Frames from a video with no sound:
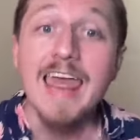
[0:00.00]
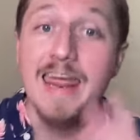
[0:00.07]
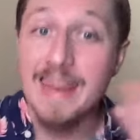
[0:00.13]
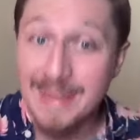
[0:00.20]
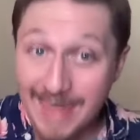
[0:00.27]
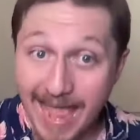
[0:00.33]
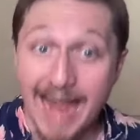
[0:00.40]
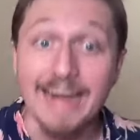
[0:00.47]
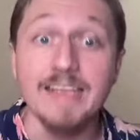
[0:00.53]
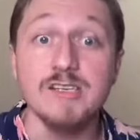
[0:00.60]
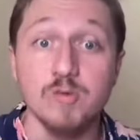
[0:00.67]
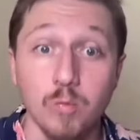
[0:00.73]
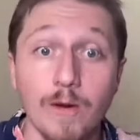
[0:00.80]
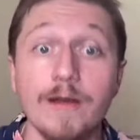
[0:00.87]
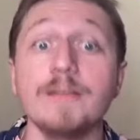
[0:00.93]
that
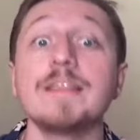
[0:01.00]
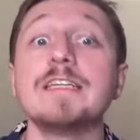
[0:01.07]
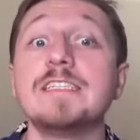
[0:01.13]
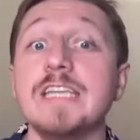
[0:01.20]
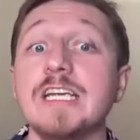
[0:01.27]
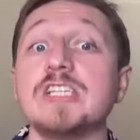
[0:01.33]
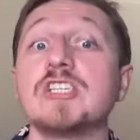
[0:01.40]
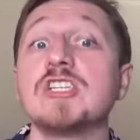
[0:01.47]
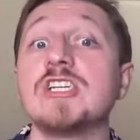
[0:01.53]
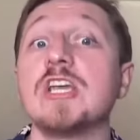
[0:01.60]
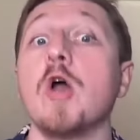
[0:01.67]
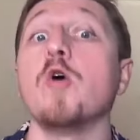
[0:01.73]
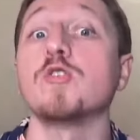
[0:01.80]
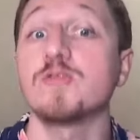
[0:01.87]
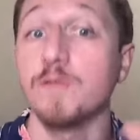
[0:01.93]
is where the dish
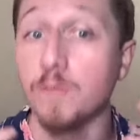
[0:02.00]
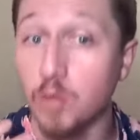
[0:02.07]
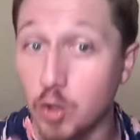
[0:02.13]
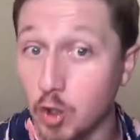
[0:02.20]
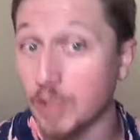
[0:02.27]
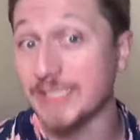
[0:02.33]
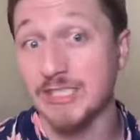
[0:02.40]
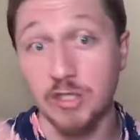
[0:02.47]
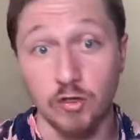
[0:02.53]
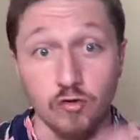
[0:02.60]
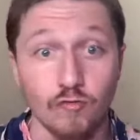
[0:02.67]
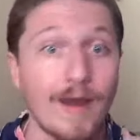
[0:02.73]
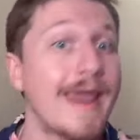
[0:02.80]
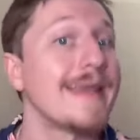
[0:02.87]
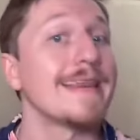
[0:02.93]
goes from good to
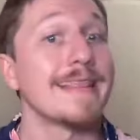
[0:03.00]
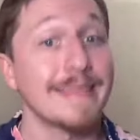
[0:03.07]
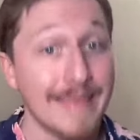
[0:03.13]
great.